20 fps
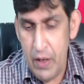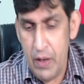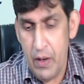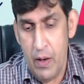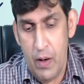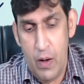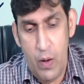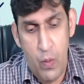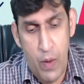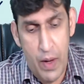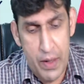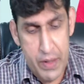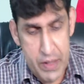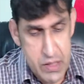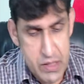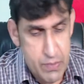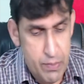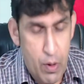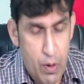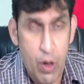or what
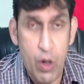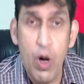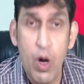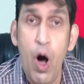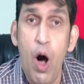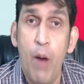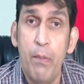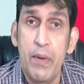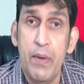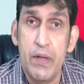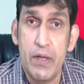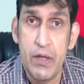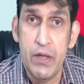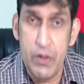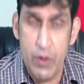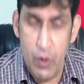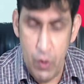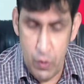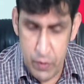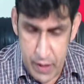is more commonly
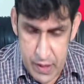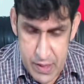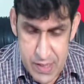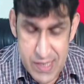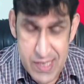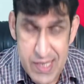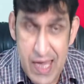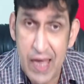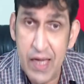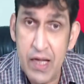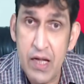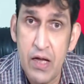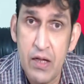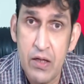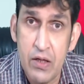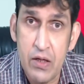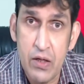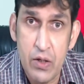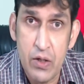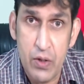known as
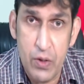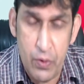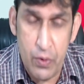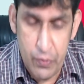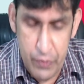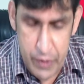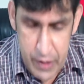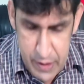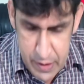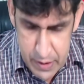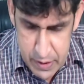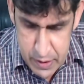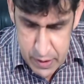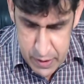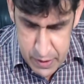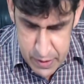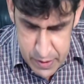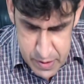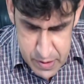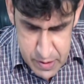Second
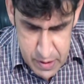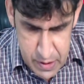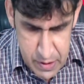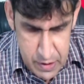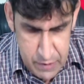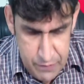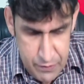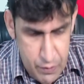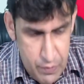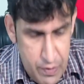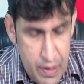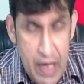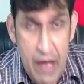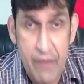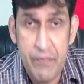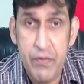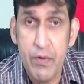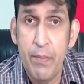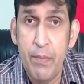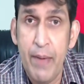Corinthians. And if you
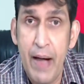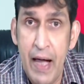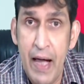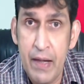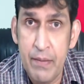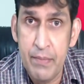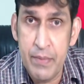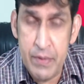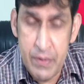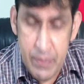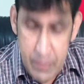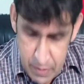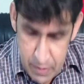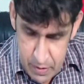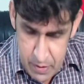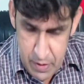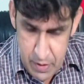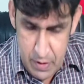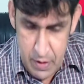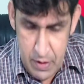have your Bible,
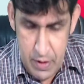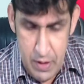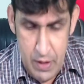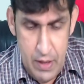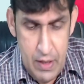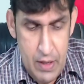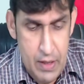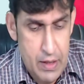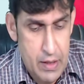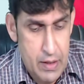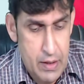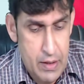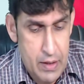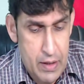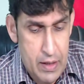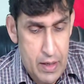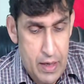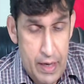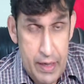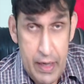
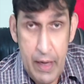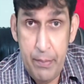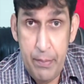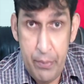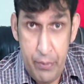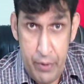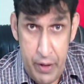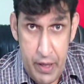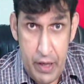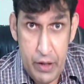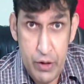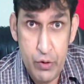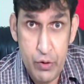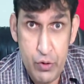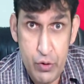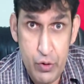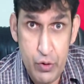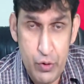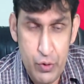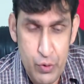and I pray that you
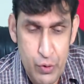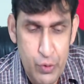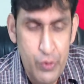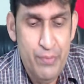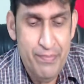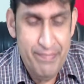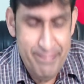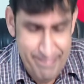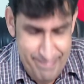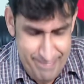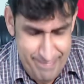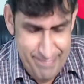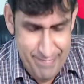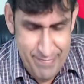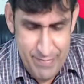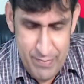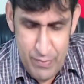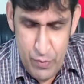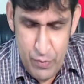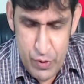do,
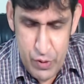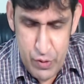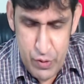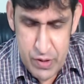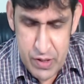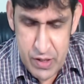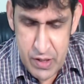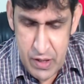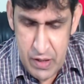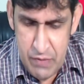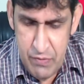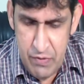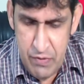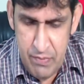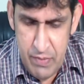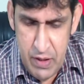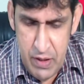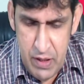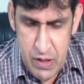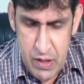would you turn with
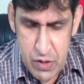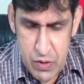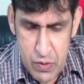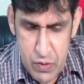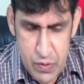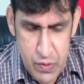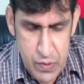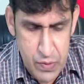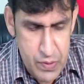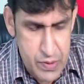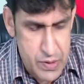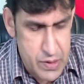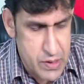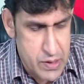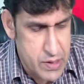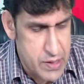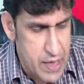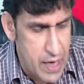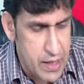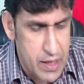me to
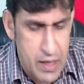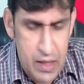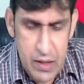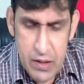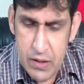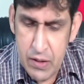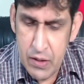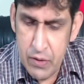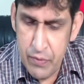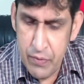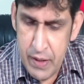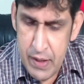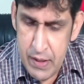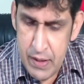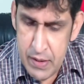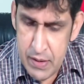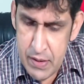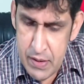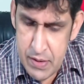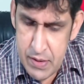Second
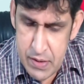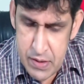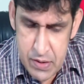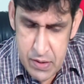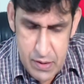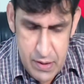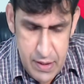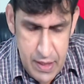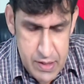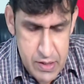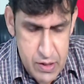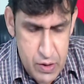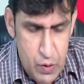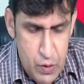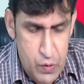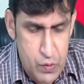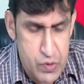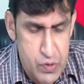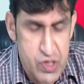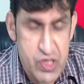Corinthians? Let's
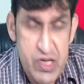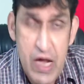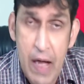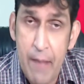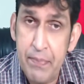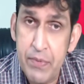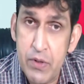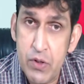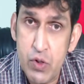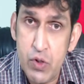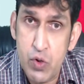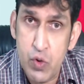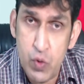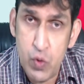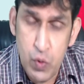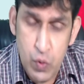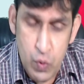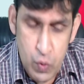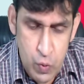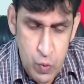go to chapter
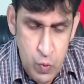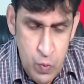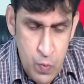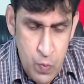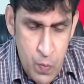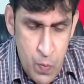2.